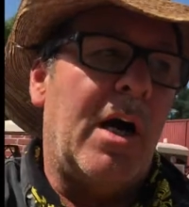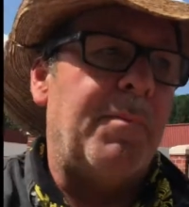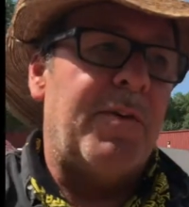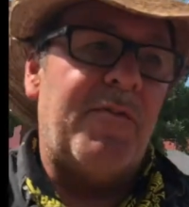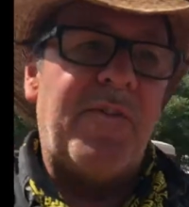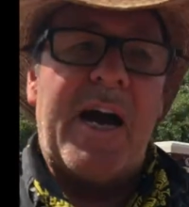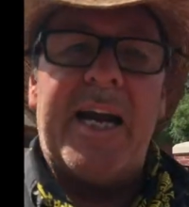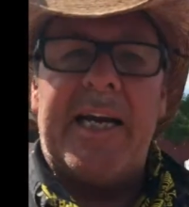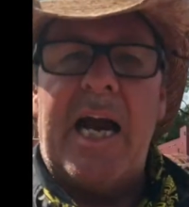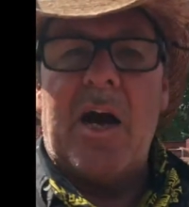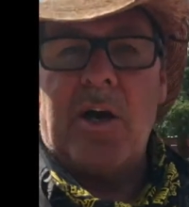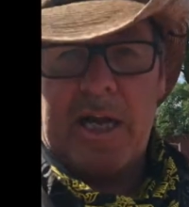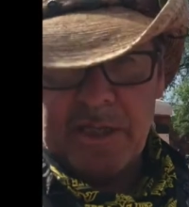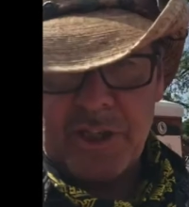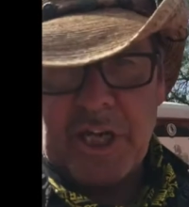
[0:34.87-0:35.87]
come to find
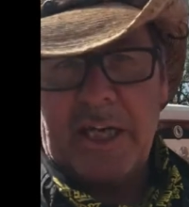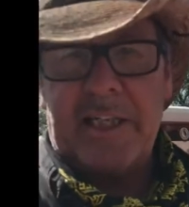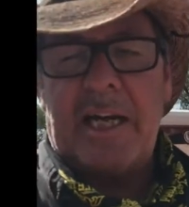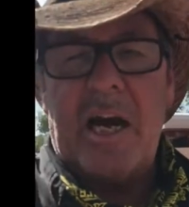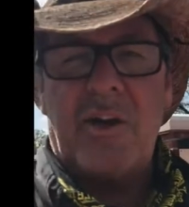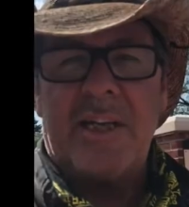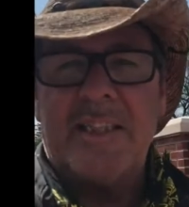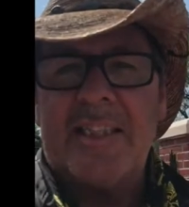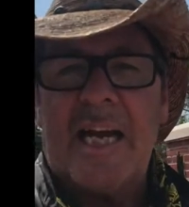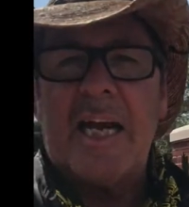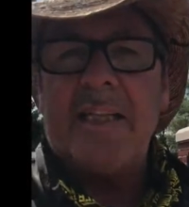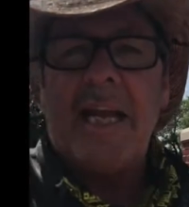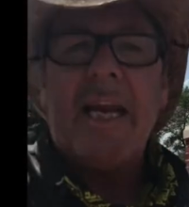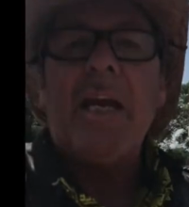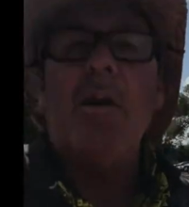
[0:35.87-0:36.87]
out, I checked it out inside, they